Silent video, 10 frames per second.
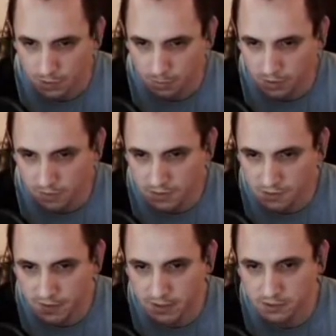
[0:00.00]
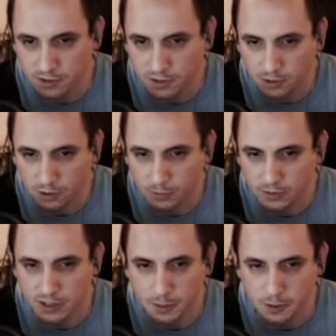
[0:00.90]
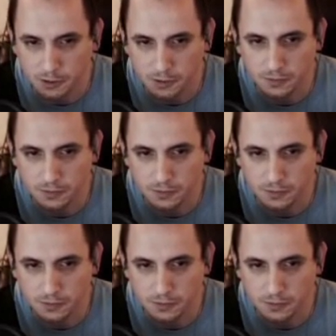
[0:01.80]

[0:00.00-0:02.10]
I believe these fans are on a global timer.